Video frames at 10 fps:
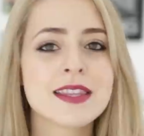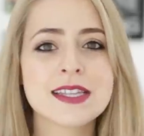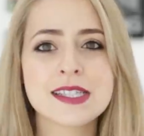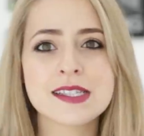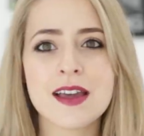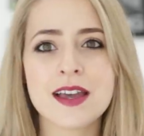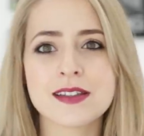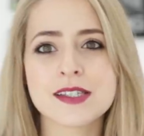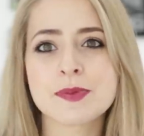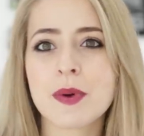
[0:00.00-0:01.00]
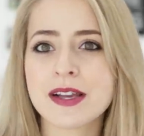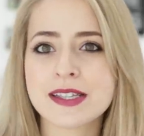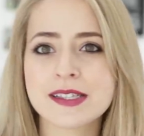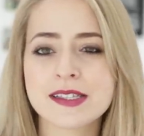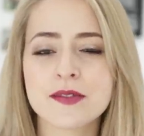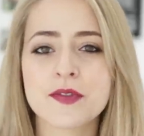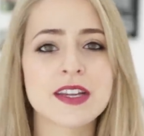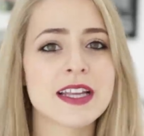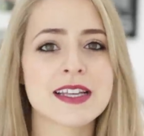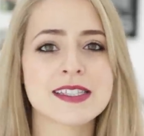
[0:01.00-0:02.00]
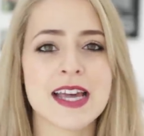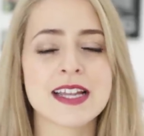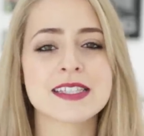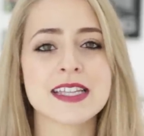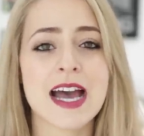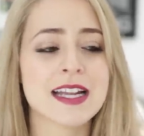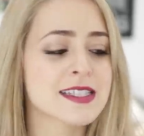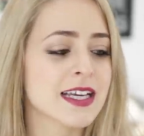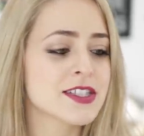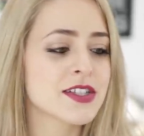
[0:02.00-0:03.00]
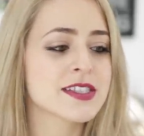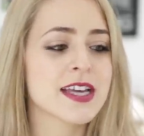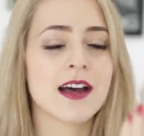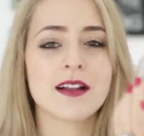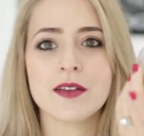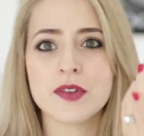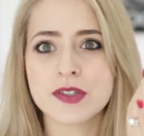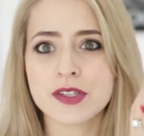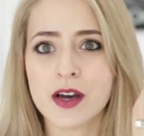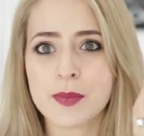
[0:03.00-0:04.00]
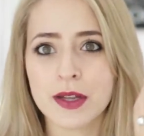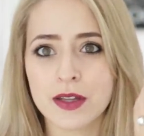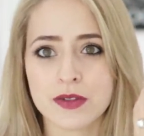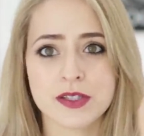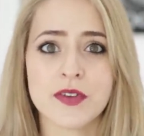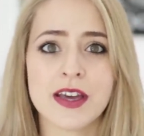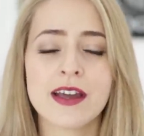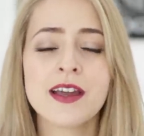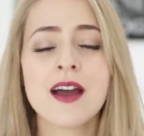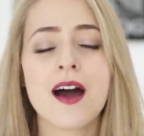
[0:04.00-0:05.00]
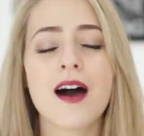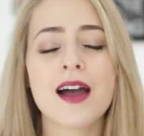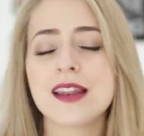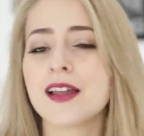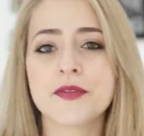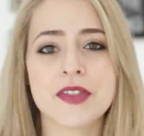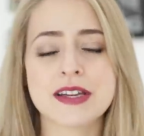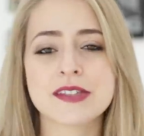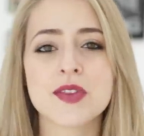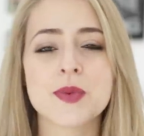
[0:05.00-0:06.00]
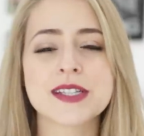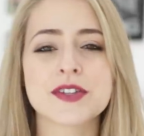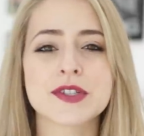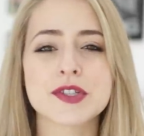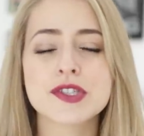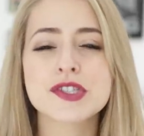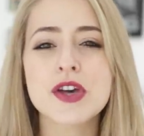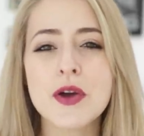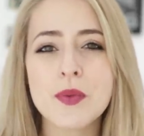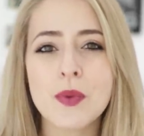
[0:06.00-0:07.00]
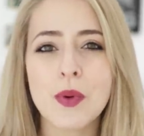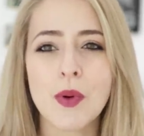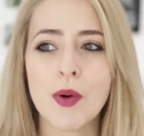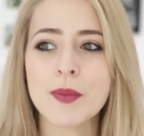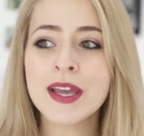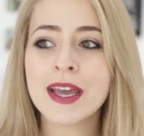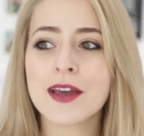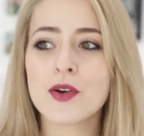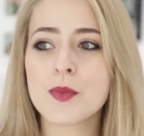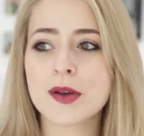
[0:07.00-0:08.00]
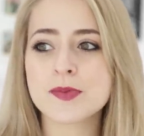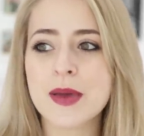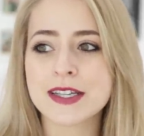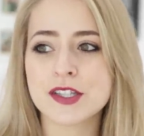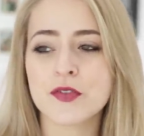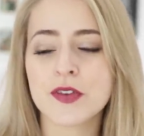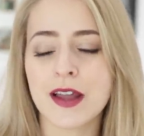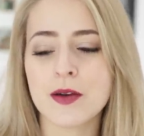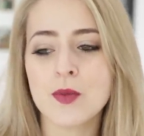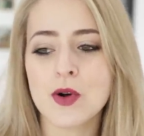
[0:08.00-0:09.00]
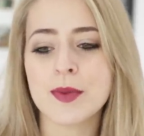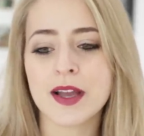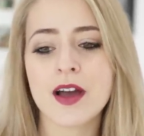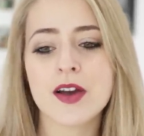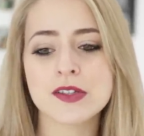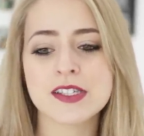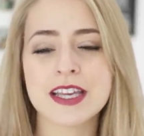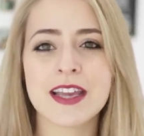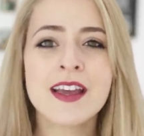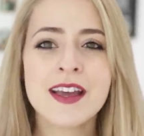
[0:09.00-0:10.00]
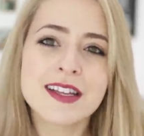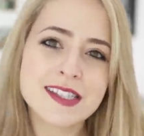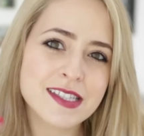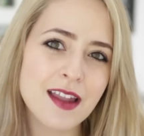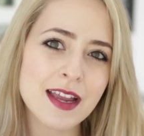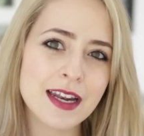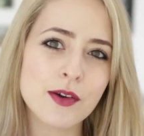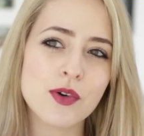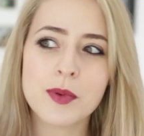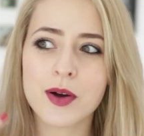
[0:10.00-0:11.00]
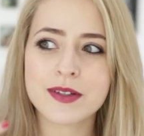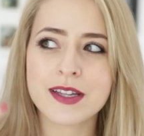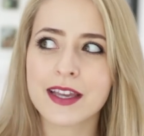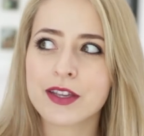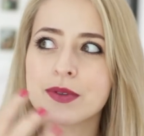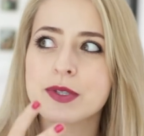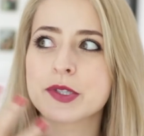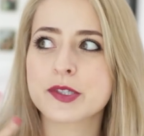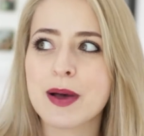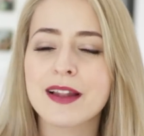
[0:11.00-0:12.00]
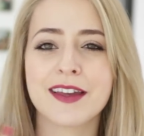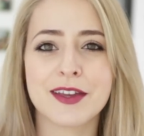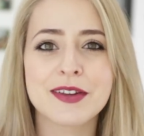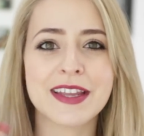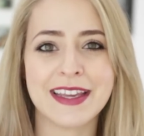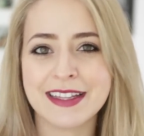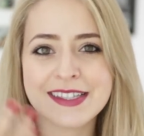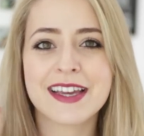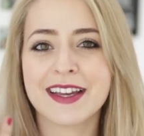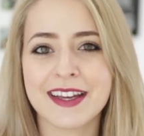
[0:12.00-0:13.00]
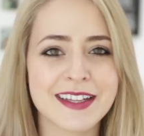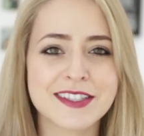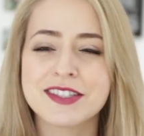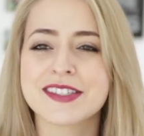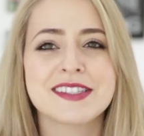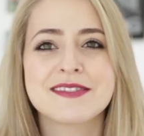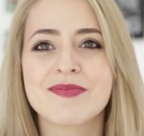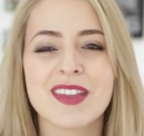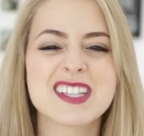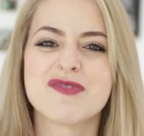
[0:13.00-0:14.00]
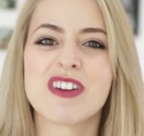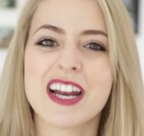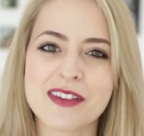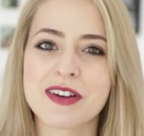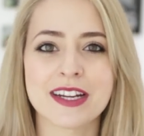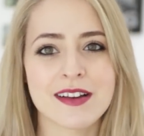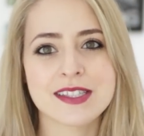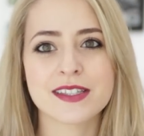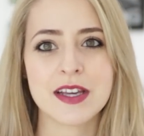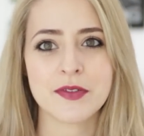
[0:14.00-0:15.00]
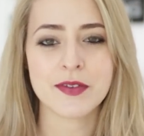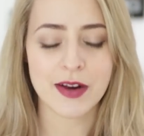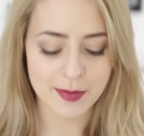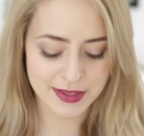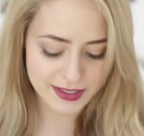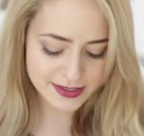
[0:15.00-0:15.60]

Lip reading: This is like a spiced vanilla scent, and as you can tell, I've used up a lot of it. I love this for the winter. It's just so warm. It almost makes you feel like warm and cozy, slightly gourmand, like you do smell like you could eat it, and it just, it's really, really nice. I definitely recommend